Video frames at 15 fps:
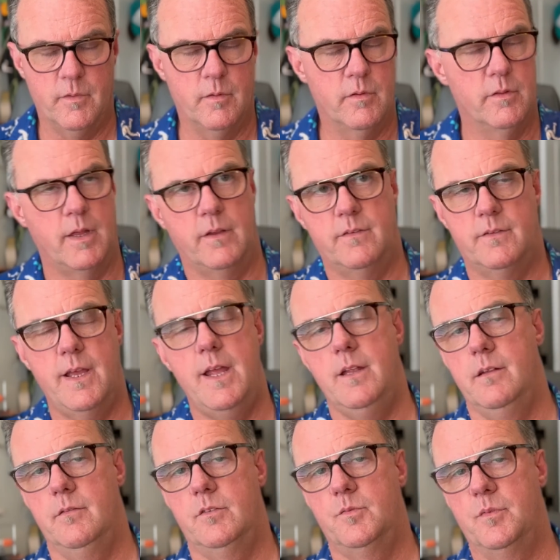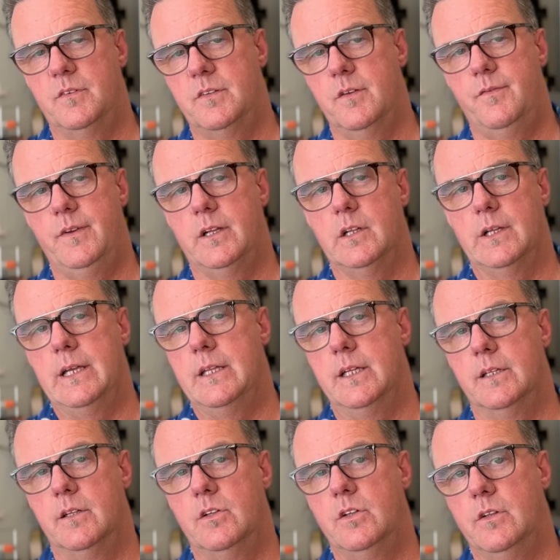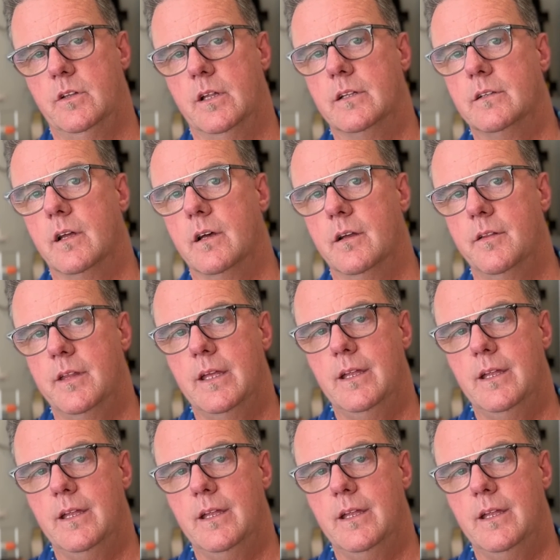They state specifically that the